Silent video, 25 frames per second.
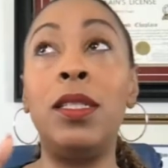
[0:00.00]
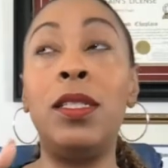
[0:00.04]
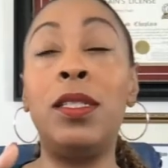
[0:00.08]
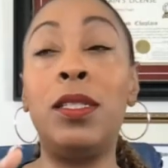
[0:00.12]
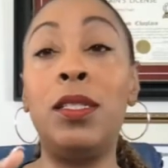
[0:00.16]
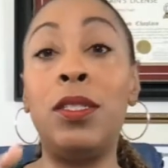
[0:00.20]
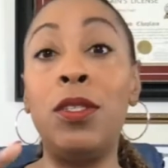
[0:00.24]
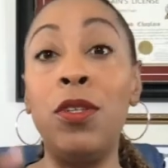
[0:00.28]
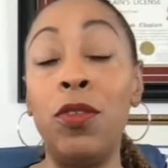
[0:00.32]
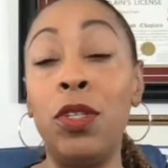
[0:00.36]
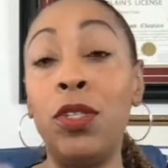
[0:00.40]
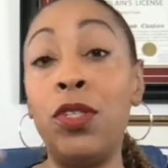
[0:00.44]

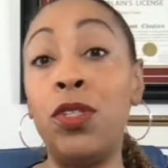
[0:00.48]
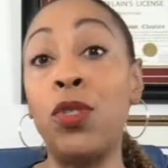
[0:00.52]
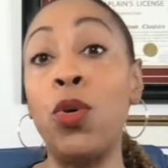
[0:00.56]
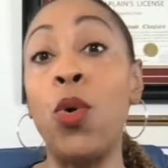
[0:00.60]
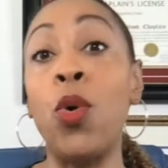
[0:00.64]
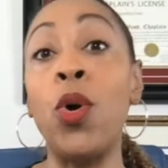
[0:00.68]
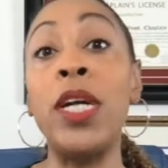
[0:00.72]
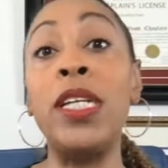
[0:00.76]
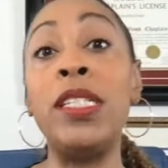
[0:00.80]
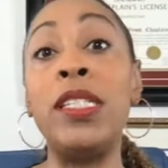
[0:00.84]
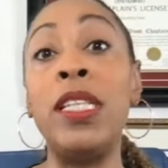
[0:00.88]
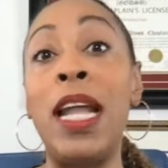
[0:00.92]
do the
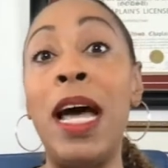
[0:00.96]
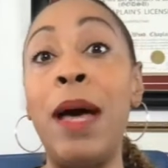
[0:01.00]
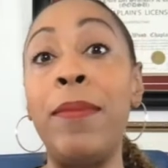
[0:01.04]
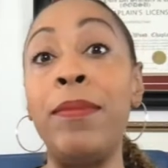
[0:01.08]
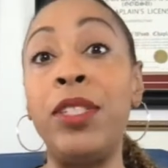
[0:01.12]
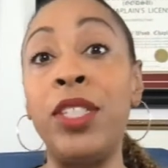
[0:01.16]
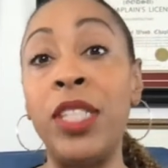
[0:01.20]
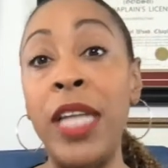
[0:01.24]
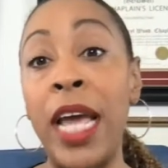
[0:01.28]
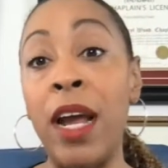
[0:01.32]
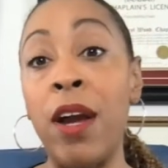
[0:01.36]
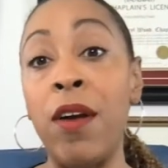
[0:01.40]
stories that I'm
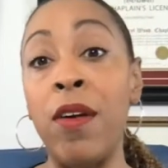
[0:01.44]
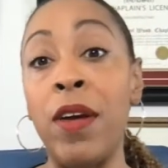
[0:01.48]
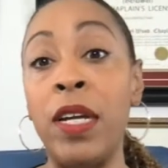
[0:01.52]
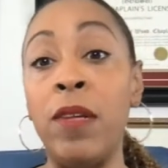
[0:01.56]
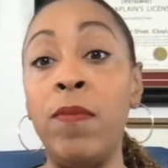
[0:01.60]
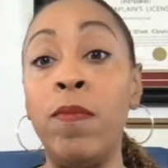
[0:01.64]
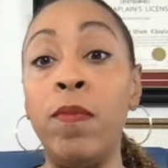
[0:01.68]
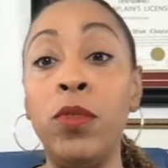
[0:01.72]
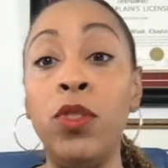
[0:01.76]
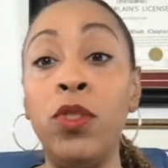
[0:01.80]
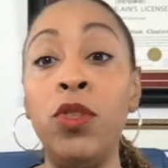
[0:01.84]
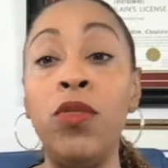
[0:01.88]
sharing,
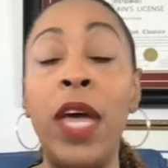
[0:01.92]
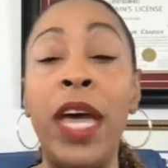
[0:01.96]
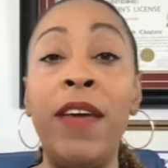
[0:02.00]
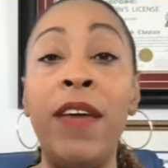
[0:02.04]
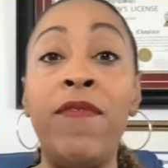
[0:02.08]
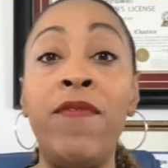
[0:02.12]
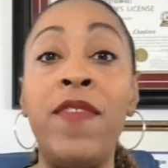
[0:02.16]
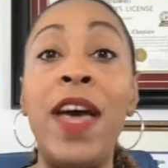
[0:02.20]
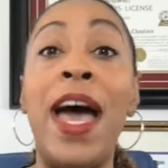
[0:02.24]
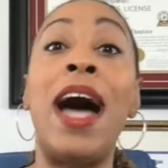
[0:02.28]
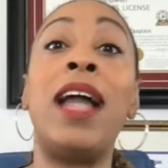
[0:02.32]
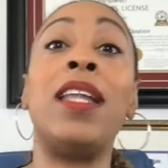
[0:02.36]
do they
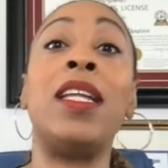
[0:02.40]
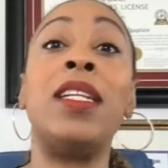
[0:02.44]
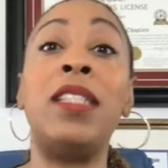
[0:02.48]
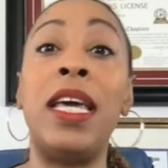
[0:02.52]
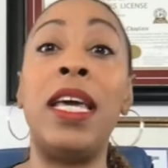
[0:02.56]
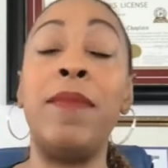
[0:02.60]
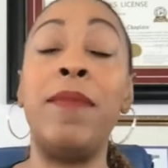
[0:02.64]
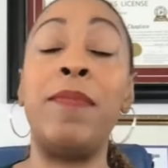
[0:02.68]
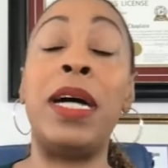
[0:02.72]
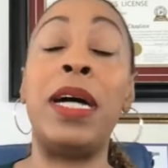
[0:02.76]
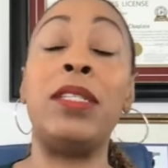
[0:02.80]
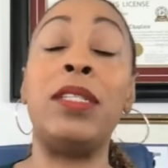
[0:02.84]

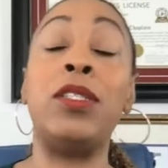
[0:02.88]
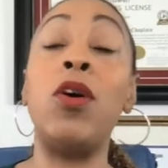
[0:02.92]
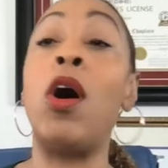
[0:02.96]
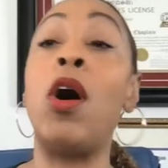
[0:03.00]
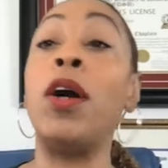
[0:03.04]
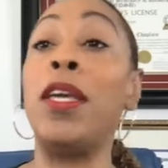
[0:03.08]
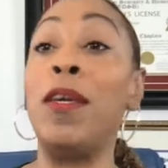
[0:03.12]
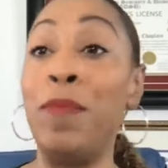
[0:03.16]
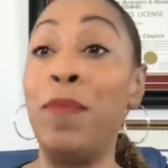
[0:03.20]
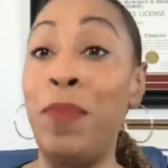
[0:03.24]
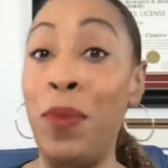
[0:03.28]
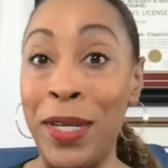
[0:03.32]
validate my
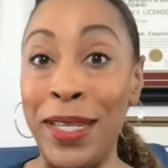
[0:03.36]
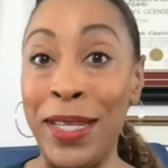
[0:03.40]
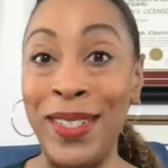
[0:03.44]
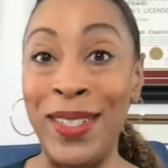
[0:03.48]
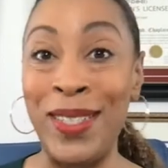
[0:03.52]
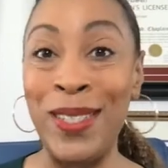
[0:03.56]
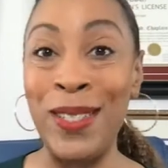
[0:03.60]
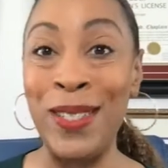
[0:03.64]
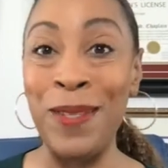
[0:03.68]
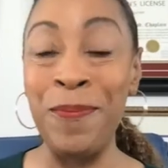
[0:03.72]
talking points?